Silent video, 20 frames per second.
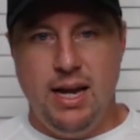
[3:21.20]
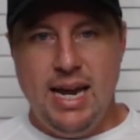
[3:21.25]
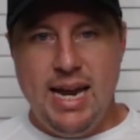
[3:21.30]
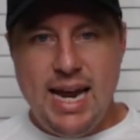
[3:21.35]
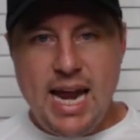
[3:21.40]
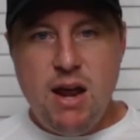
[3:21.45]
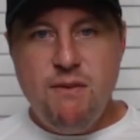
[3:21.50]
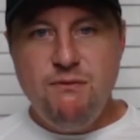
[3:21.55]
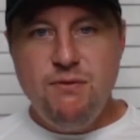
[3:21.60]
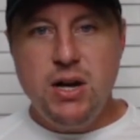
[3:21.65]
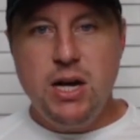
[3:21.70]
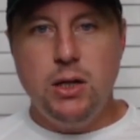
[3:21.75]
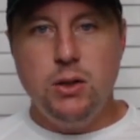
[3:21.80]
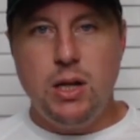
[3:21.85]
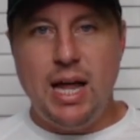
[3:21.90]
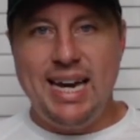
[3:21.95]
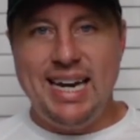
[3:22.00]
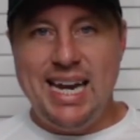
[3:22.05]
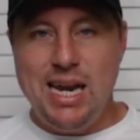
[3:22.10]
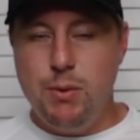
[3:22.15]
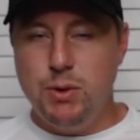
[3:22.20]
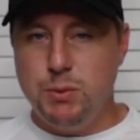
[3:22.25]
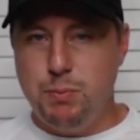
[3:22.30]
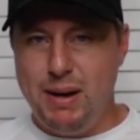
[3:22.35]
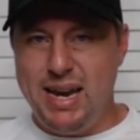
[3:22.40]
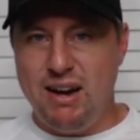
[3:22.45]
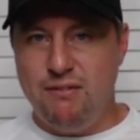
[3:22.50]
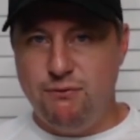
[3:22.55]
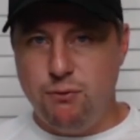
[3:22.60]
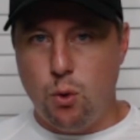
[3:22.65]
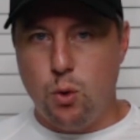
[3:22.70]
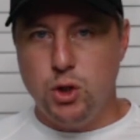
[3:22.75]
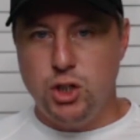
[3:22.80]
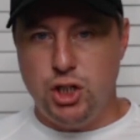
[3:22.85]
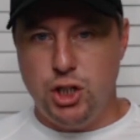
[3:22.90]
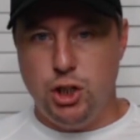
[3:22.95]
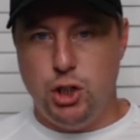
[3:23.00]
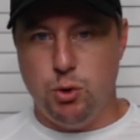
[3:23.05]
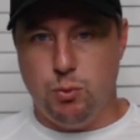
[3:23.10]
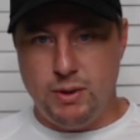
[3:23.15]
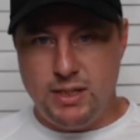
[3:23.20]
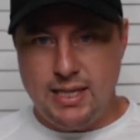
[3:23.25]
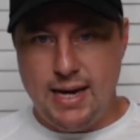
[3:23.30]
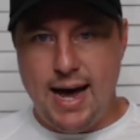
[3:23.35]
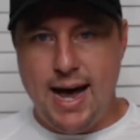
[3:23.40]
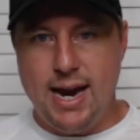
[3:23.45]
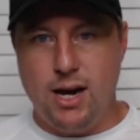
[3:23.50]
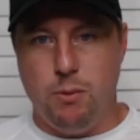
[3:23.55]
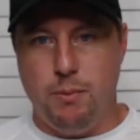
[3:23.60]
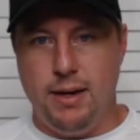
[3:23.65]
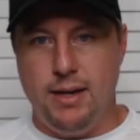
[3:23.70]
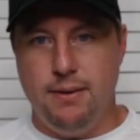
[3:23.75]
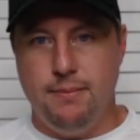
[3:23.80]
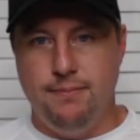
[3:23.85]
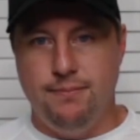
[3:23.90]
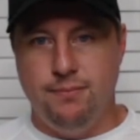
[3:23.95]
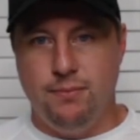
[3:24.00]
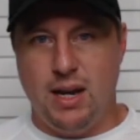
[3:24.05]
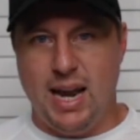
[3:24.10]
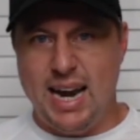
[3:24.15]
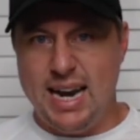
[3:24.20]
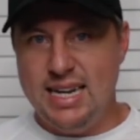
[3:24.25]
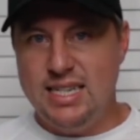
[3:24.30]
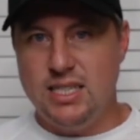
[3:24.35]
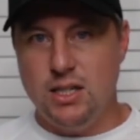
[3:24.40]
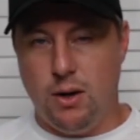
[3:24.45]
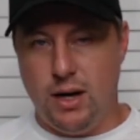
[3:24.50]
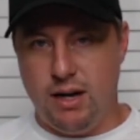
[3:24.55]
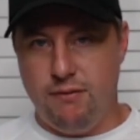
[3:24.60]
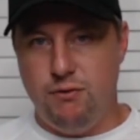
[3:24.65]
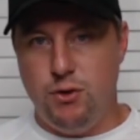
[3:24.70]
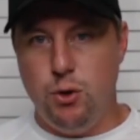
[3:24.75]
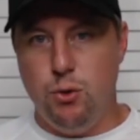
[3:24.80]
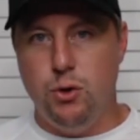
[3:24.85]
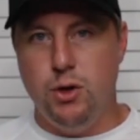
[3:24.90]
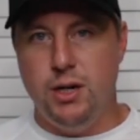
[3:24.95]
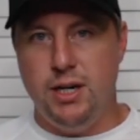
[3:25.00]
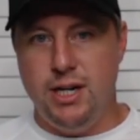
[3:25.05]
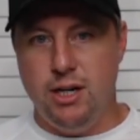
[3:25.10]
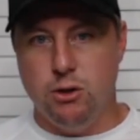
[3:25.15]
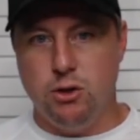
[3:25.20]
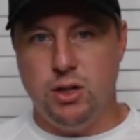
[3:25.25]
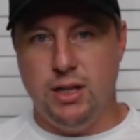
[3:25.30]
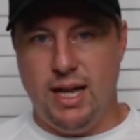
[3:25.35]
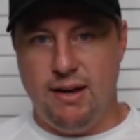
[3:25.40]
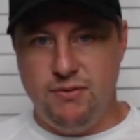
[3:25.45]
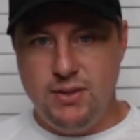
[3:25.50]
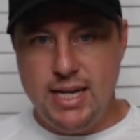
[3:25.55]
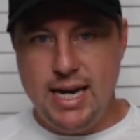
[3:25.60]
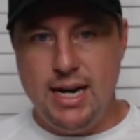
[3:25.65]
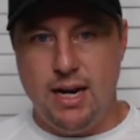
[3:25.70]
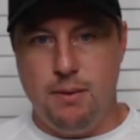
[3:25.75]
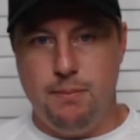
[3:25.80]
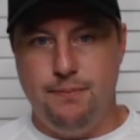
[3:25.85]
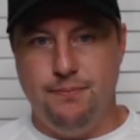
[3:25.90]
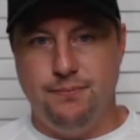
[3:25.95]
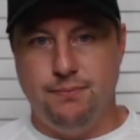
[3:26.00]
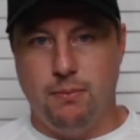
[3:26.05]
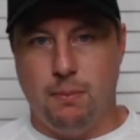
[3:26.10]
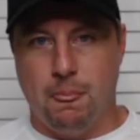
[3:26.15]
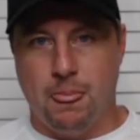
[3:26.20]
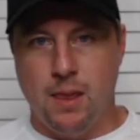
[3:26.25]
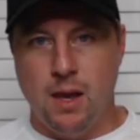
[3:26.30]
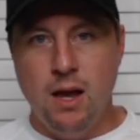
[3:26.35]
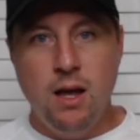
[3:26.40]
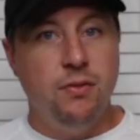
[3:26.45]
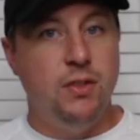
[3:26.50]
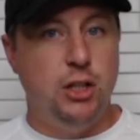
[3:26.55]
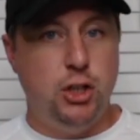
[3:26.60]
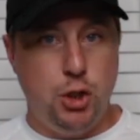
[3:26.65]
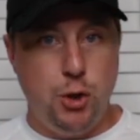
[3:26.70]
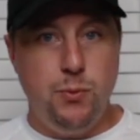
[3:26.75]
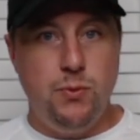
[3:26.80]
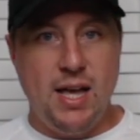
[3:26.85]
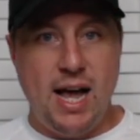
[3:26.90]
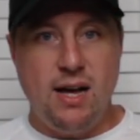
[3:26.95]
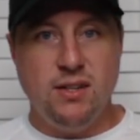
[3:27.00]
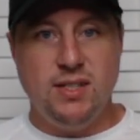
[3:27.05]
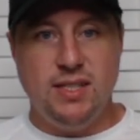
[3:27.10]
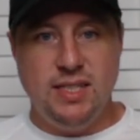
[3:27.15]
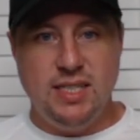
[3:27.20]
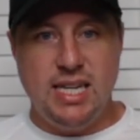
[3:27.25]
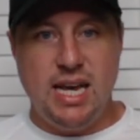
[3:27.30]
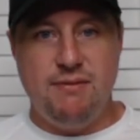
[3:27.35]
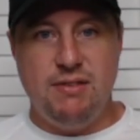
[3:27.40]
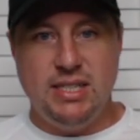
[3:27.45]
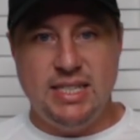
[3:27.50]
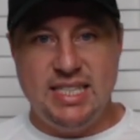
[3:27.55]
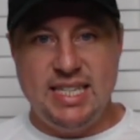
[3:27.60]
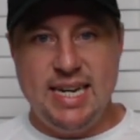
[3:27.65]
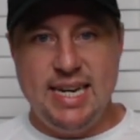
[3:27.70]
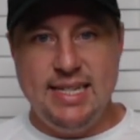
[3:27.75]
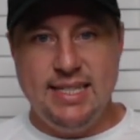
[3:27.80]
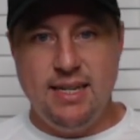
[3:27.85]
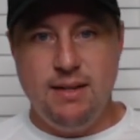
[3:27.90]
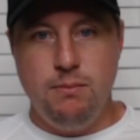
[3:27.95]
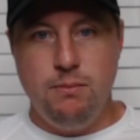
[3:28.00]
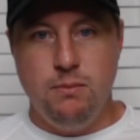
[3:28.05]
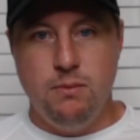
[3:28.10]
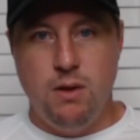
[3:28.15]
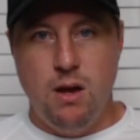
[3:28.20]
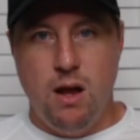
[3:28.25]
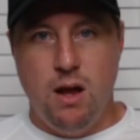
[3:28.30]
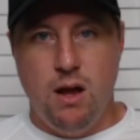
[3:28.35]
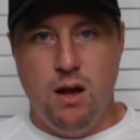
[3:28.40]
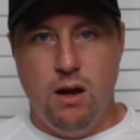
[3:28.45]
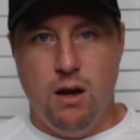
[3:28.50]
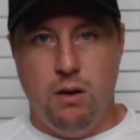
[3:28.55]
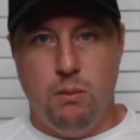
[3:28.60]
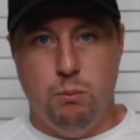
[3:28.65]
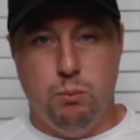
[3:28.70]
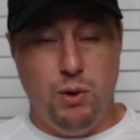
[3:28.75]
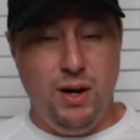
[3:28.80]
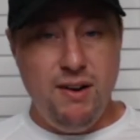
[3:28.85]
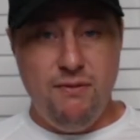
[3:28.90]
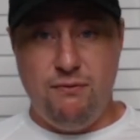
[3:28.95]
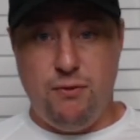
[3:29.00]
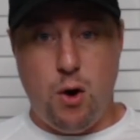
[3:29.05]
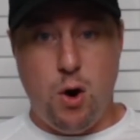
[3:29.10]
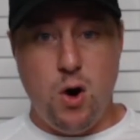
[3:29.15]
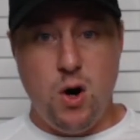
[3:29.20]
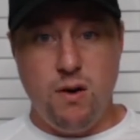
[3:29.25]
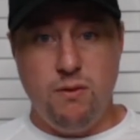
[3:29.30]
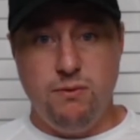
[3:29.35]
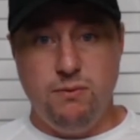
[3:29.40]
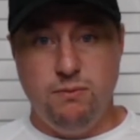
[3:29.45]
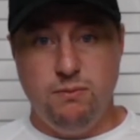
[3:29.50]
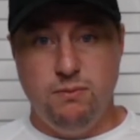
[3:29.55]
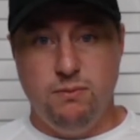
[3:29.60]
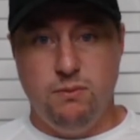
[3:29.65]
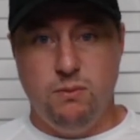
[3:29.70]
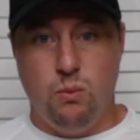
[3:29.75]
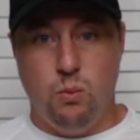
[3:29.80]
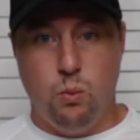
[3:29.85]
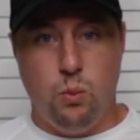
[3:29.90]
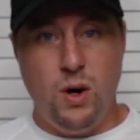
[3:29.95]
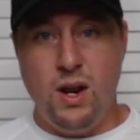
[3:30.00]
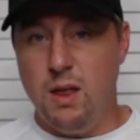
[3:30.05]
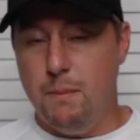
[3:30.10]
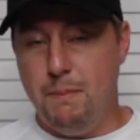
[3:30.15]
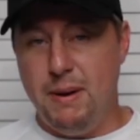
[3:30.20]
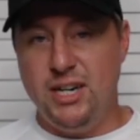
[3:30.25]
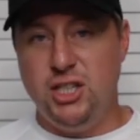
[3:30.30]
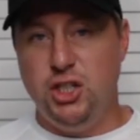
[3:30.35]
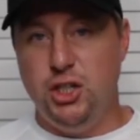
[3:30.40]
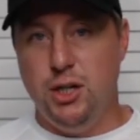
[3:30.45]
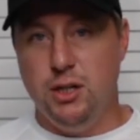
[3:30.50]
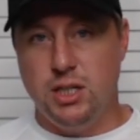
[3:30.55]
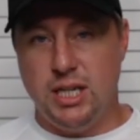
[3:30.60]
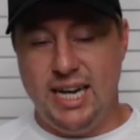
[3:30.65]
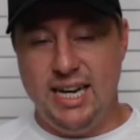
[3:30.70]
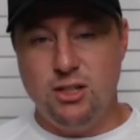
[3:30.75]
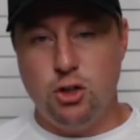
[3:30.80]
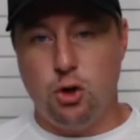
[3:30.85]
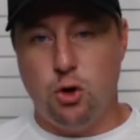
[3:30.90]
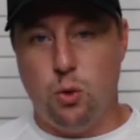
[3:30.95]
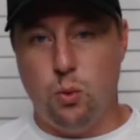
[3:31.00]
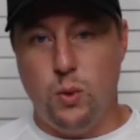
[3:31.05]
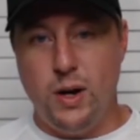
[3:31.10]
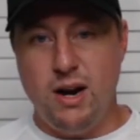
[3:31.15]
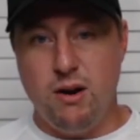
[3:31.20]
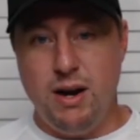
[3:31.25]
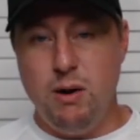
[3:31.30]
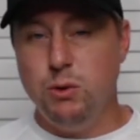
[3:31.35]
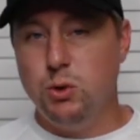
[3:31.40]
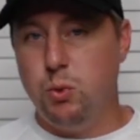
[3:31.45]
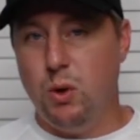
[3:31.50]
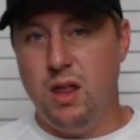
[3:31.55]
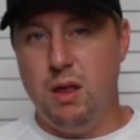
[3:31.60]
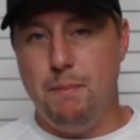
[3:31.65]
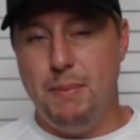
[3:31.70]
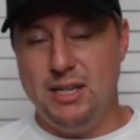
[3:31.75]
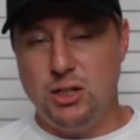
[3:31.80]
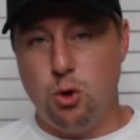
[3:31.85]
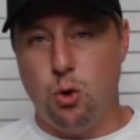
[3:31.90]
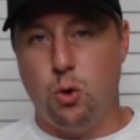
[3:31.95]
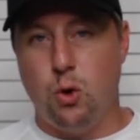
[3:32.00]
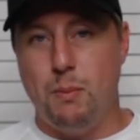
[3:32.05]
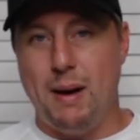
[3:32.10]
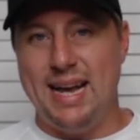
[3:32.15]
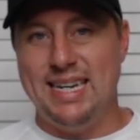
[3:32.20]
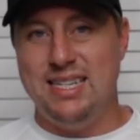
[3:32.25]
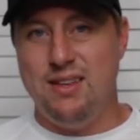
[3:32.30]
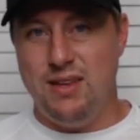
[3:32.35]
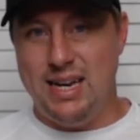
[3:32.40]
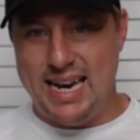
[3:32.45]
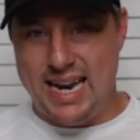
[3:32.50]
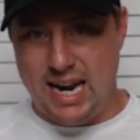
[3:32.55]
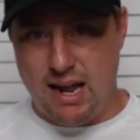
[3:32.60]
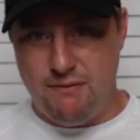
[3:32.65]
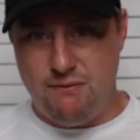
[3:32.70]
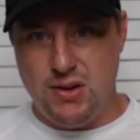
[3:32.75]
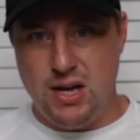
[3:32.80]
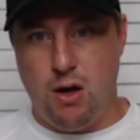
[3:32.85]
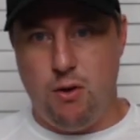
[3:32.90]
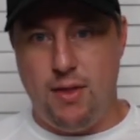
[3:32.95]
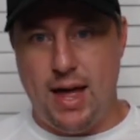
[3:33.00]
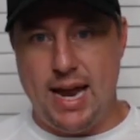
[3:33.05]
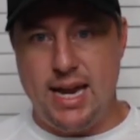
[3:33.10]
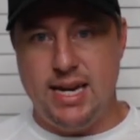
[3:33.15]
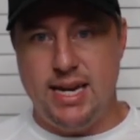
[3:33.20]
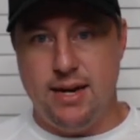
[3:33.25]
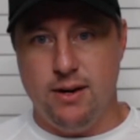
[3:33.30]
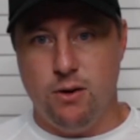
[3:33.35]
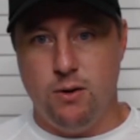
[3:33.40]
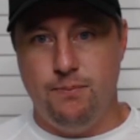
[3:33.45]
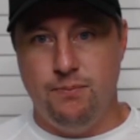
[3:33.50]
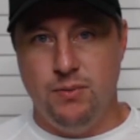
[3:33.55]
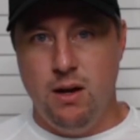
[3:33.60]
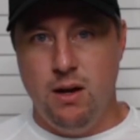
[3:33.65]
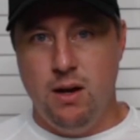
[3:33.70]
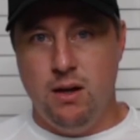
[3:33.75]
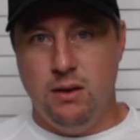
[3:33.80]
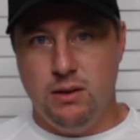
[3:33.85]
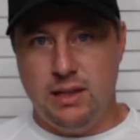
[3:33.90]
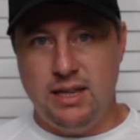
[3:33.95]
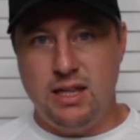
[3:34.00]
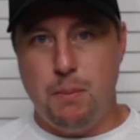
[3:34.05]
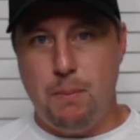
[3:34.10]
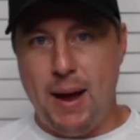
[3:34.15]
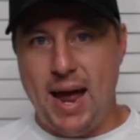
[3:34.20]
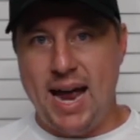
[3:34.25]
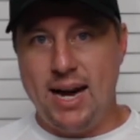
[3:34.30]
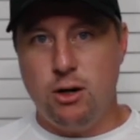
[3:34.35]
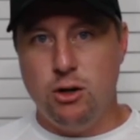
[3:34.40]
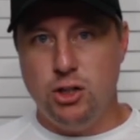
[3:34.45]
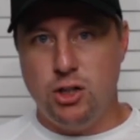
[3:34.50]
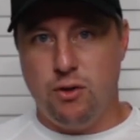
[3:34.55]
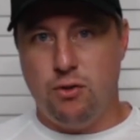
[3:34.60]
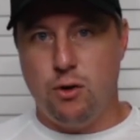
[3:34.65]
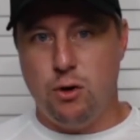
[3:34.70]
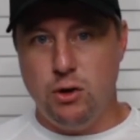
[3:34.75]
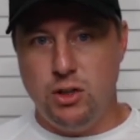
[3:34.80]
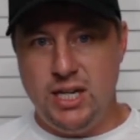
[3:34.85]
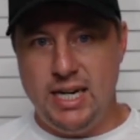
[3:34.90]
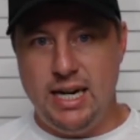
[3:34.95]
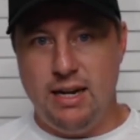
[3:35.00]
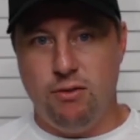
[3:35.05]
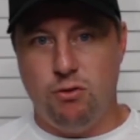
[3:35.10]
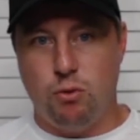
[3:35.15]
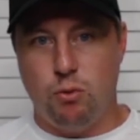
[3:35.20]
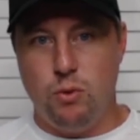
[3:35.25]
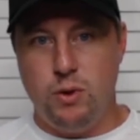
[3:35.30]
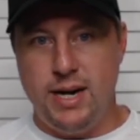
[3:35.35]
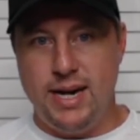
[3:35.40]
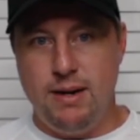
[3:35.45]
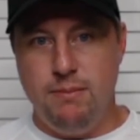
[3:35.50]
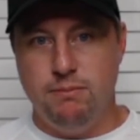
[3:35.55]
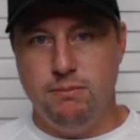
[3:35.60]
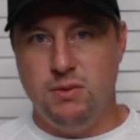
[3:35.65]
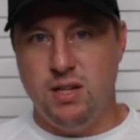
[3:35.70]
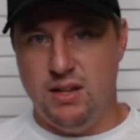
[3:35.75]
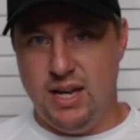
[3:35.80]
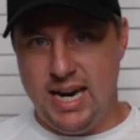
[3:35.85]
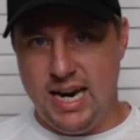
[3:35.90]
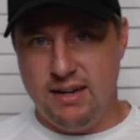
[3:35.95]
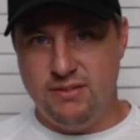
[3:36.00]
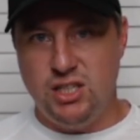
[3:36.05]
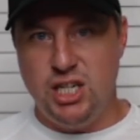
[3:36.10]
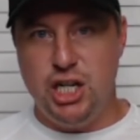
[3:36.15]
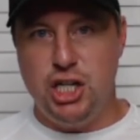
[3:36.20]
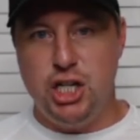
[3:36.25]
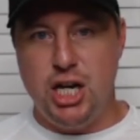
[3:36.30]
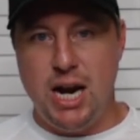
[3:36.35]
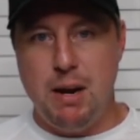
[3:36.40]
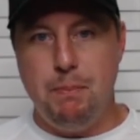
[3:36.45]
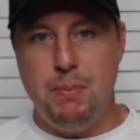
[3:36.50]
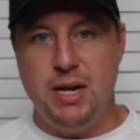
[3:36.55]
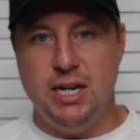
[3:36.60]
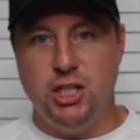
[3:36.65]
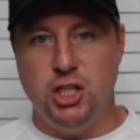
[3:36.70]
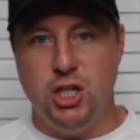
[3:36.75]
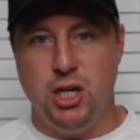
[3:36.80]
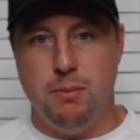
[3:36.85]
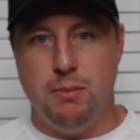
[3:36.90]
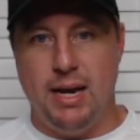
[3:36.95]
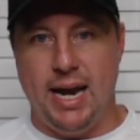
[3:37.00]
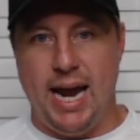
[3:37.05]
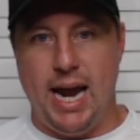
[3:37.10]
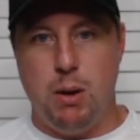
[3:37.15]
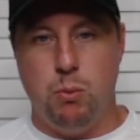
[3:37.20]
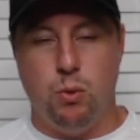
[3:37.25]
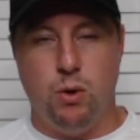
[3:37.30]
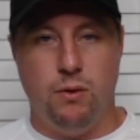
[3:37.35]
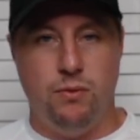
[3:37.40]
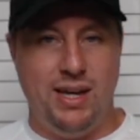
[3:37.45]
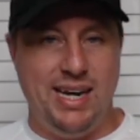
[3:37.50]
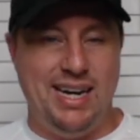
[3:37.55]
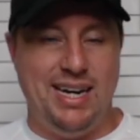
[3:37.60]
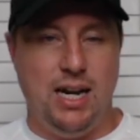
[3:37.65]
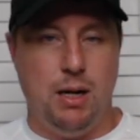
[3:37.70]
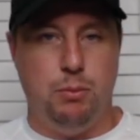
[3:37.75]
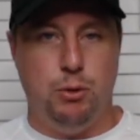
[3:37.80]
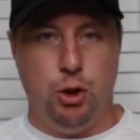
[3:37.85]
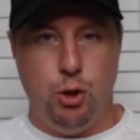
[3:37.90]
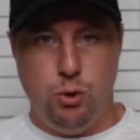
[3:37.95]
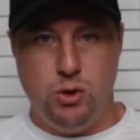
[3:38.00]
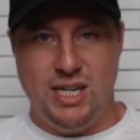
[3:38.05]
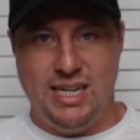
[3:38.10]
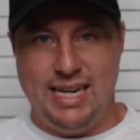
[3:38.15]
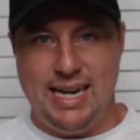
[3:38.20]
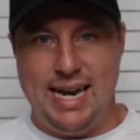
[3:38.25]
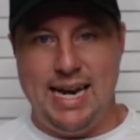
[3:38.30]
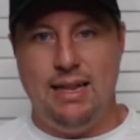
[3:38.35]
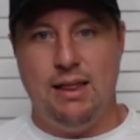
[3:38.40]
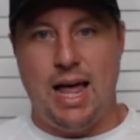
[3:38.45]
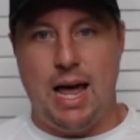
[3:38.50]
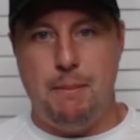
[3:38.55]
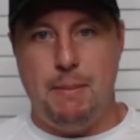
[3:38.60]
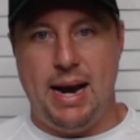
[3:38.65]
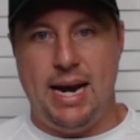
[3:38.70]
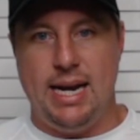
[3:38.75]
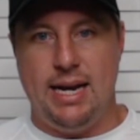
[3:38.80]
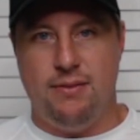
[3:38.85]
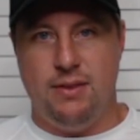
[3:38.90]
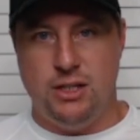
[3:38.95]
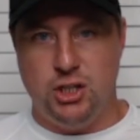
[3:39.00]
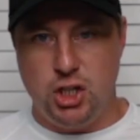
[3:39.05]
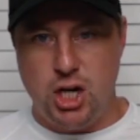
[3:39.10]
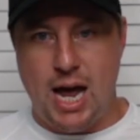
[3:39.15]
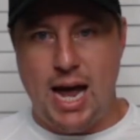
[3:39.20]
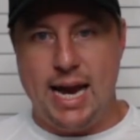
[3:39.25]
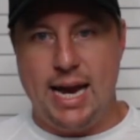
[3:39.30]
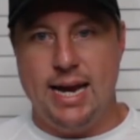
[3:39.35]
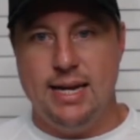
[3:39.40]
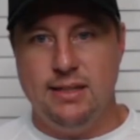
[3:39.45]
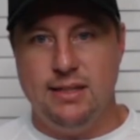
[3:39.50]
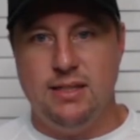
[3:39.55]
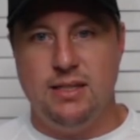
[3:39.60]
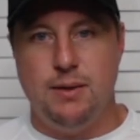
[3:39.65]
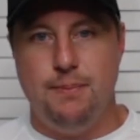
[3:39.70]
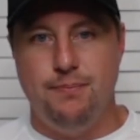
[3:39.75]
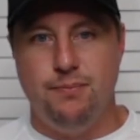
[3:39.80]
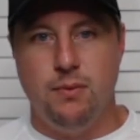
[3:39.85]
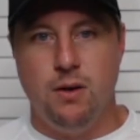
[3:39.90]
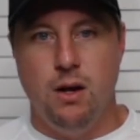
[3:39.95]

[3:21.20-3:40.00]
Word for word: He felt like he was being forced into retirement, and he still had a few good years left in him. The 2007 season, Brett Favre, one of the best years of his career. He was one of the best quarterbacks in the NFL that year. Led the Packers to 13-3 to the NFC Championship game where they ended up losing to Eli Manning and the Giants.